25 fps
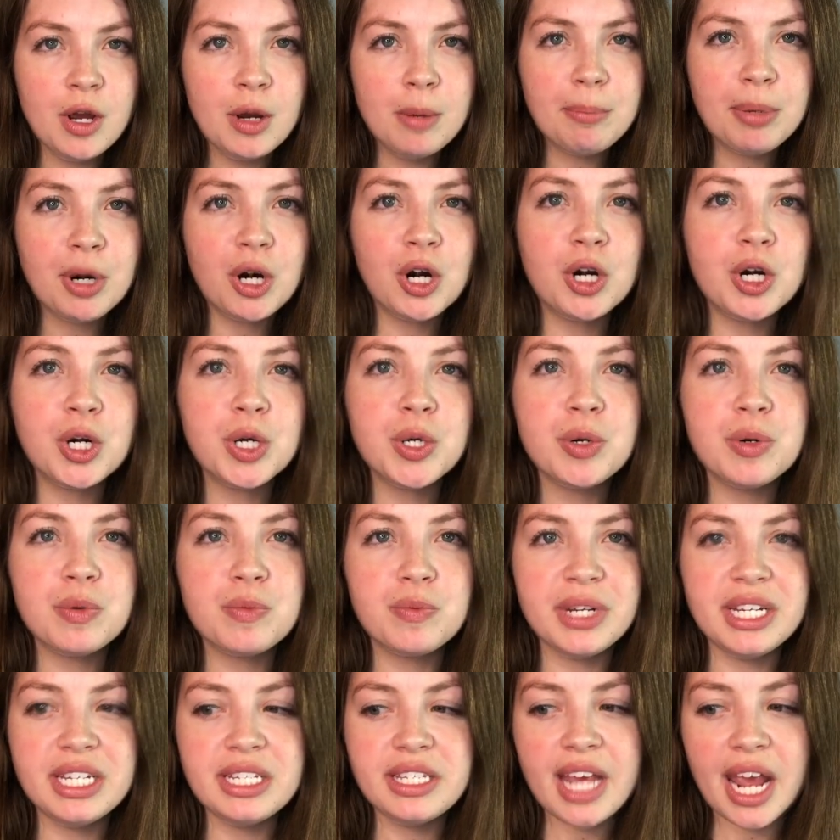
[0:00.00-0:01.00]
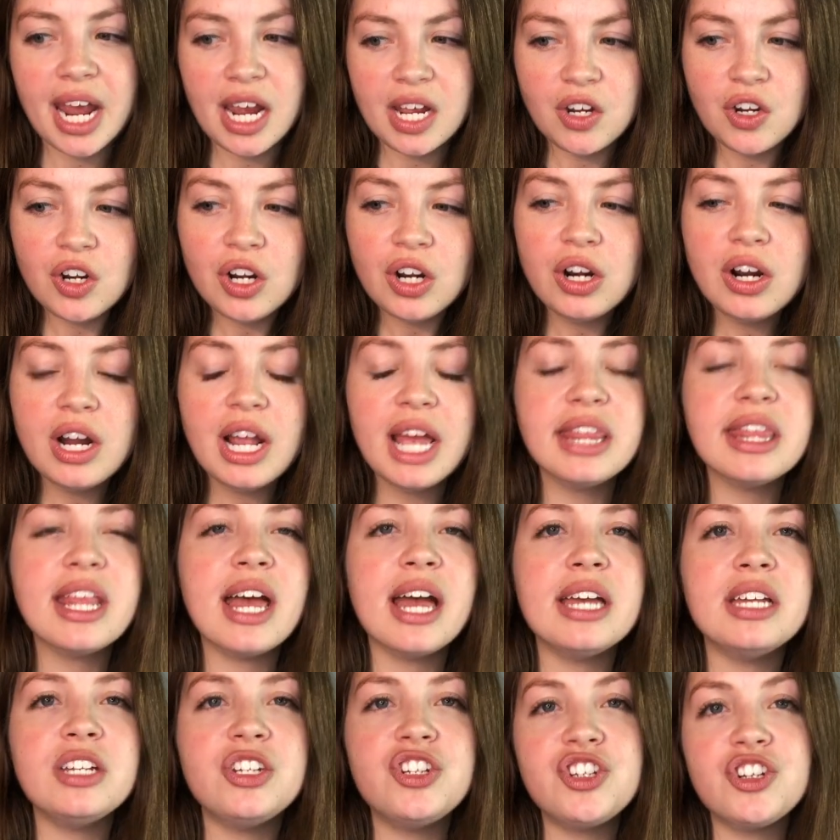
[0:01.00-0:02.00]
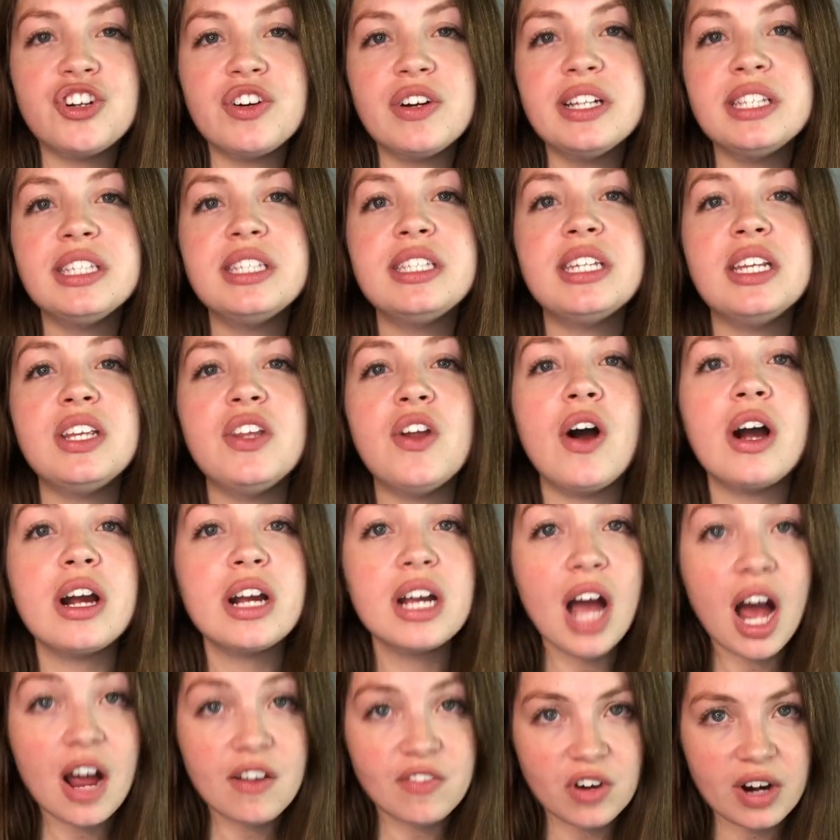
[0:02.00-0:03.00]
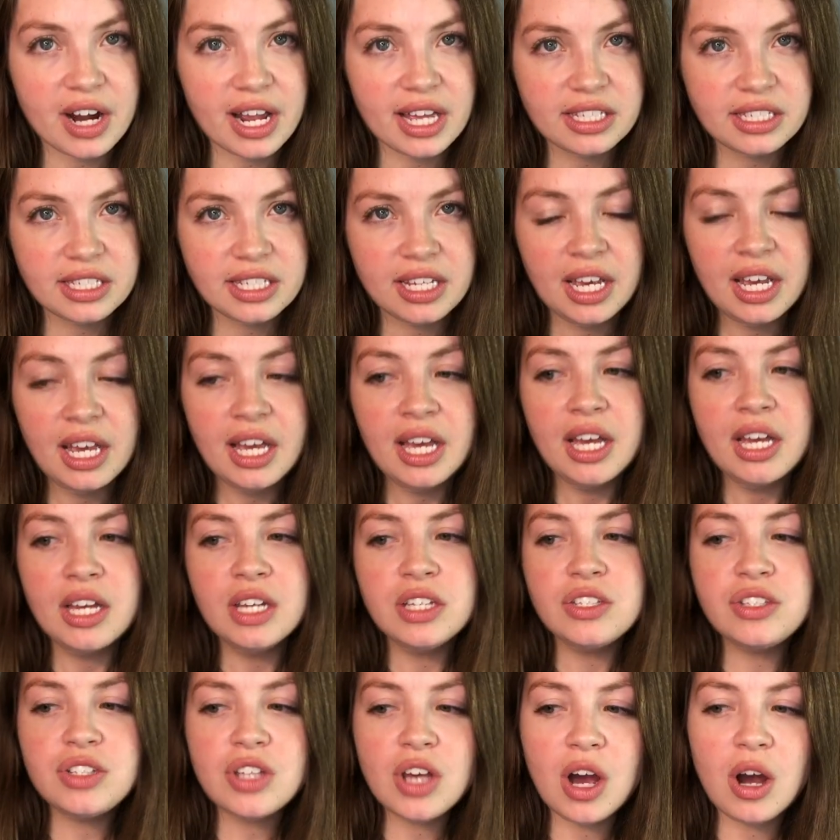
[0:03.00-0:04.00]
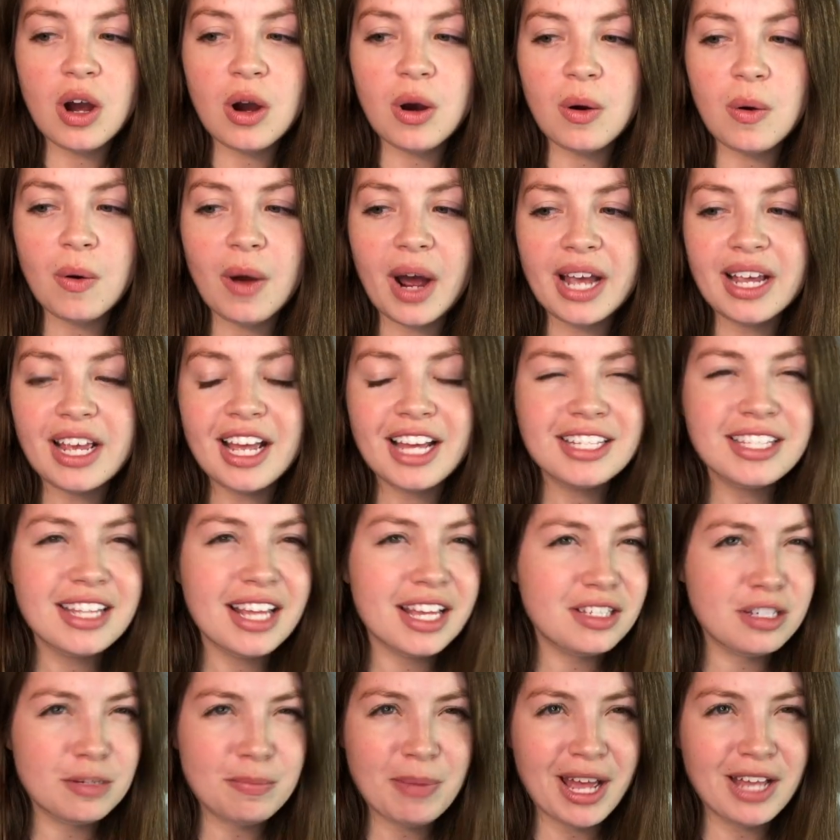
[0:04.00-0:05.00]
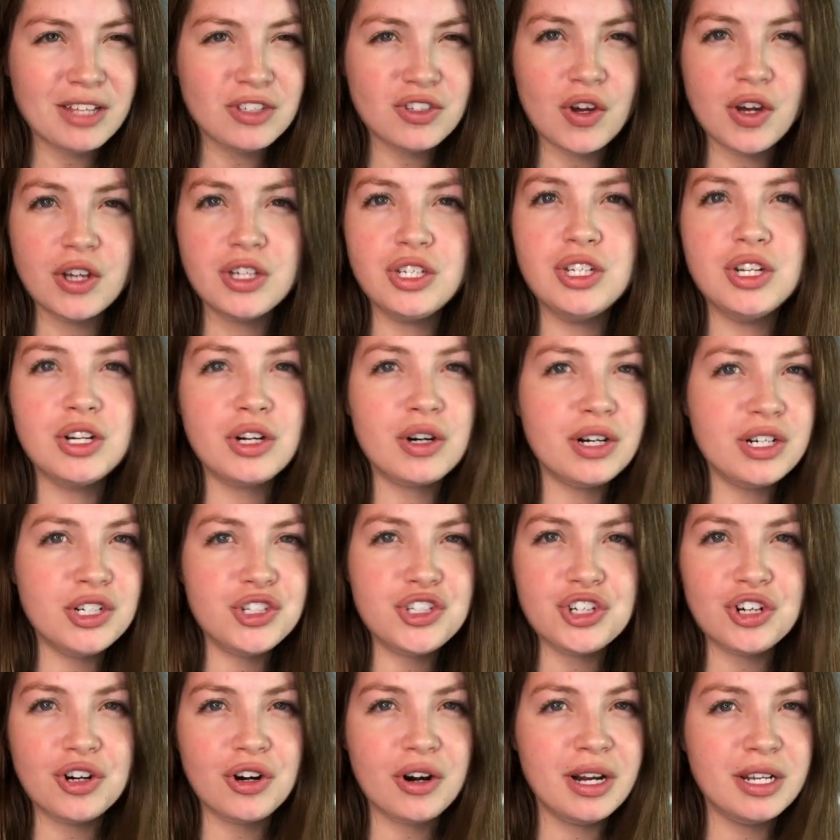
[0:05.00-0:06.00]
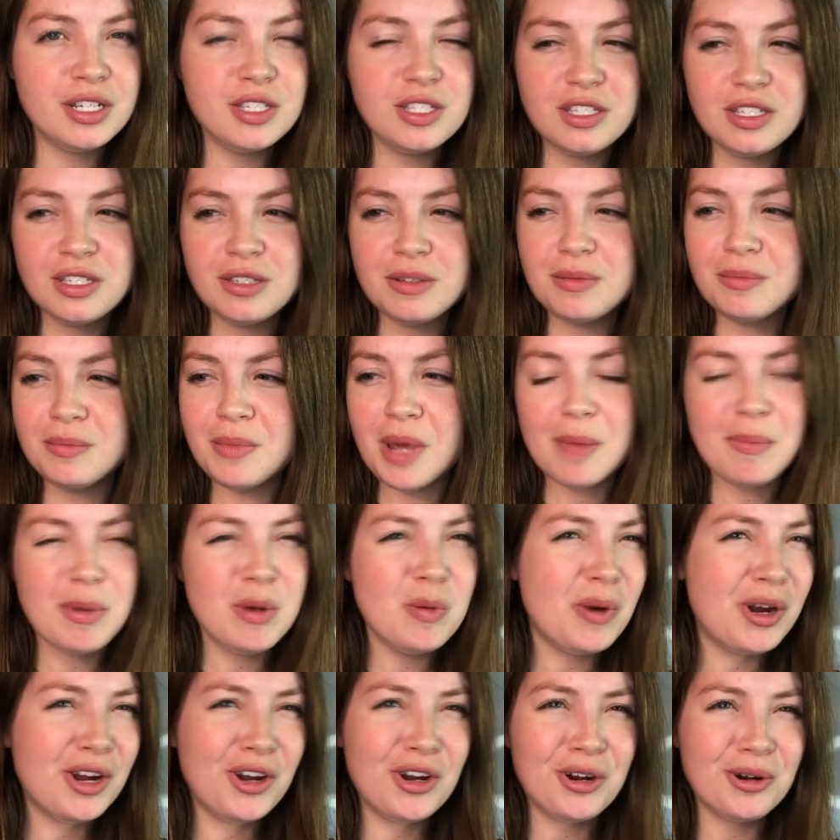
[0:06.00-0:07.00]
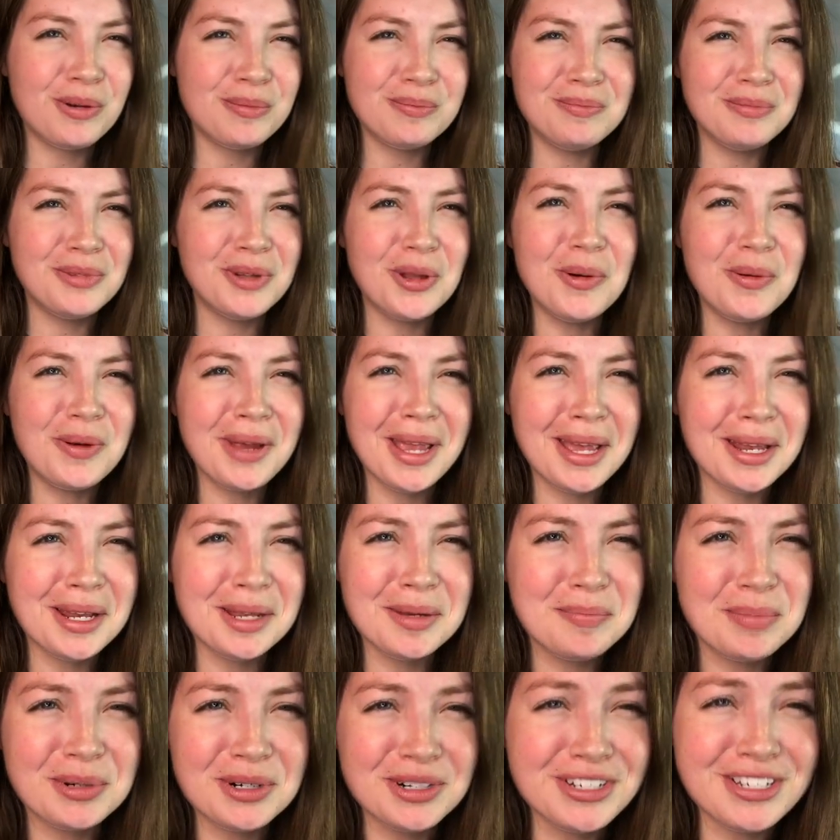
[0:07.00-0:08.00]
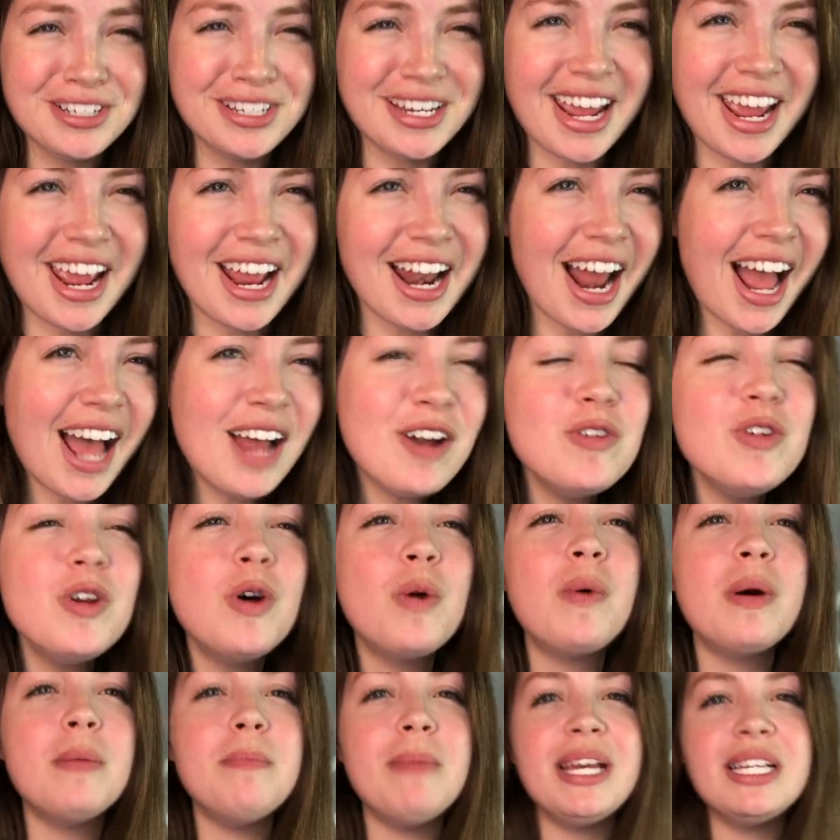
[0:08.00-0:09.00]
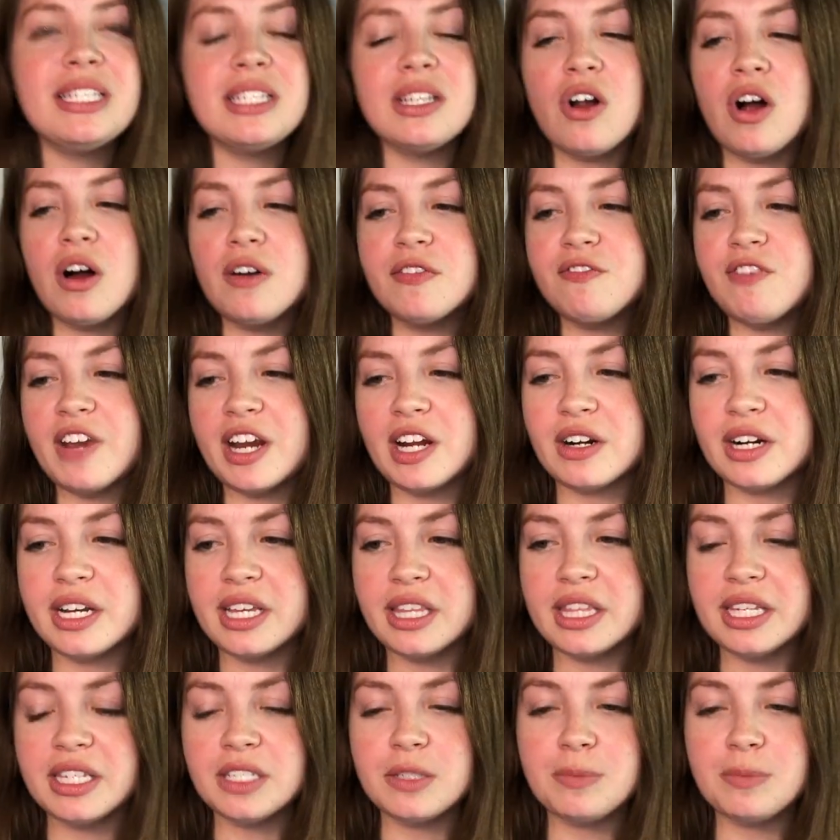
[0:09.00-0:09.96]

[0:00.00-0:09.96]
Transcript: per retainer and that insurance did not cover it. So I guess that depends on your insurance, maybe where you're located per state. I don't know what makes it all vary these